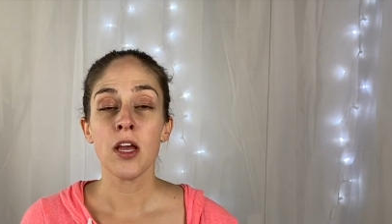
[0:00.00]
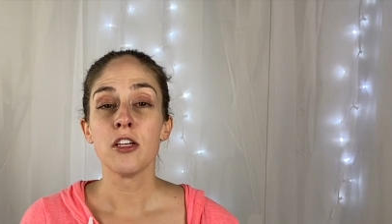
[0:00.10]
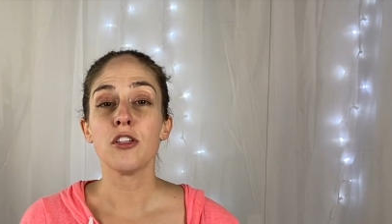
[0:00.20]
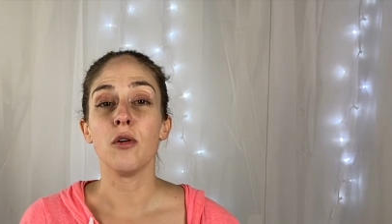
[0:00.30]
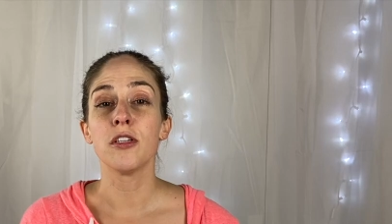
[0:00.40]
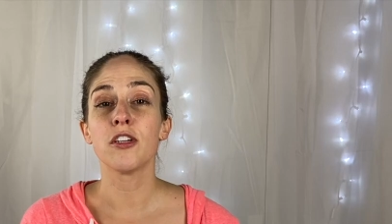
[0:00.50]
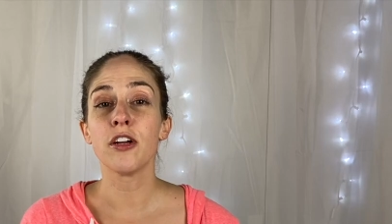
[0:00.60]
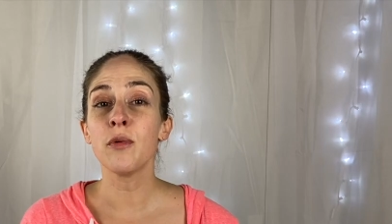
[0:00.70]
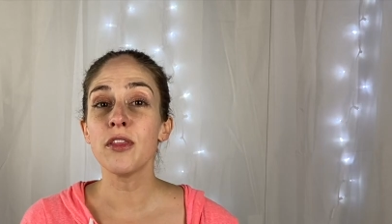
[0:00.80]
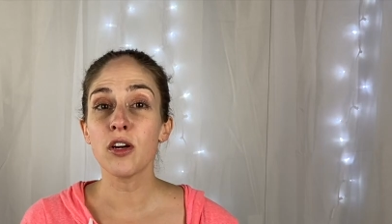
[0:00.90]
So
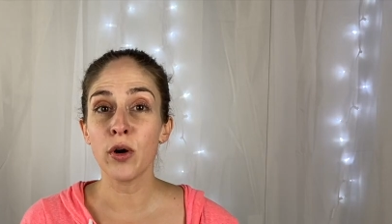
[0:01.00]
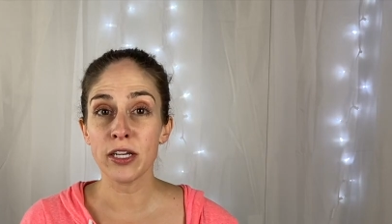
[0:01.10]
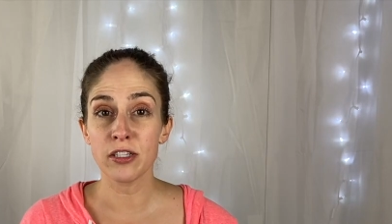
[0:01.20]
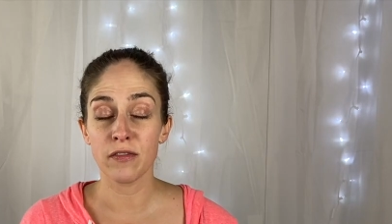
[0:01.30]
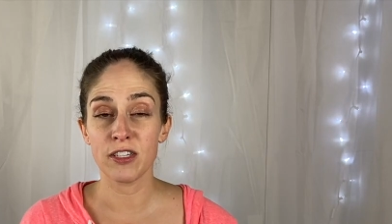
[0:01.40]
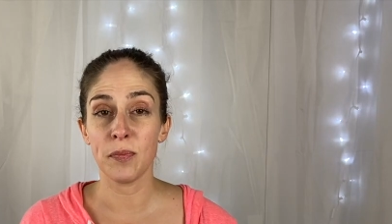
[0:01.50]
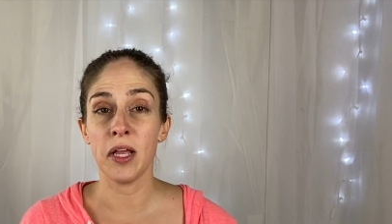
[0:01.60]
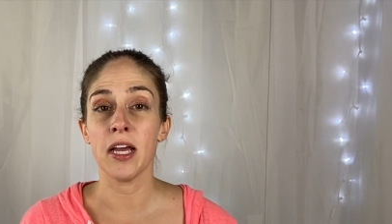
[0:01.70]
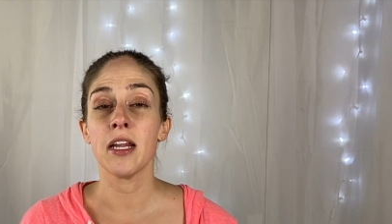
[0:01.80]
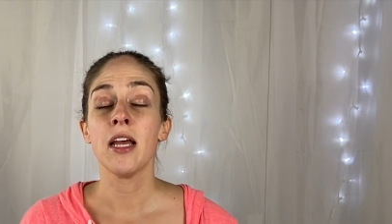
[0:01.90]
starting with the quick service
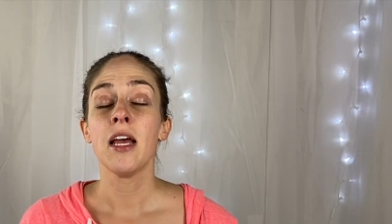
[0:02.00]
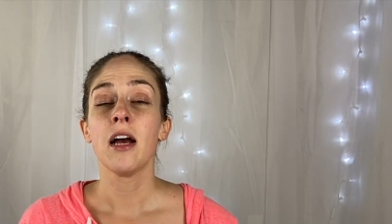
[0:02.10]
plan.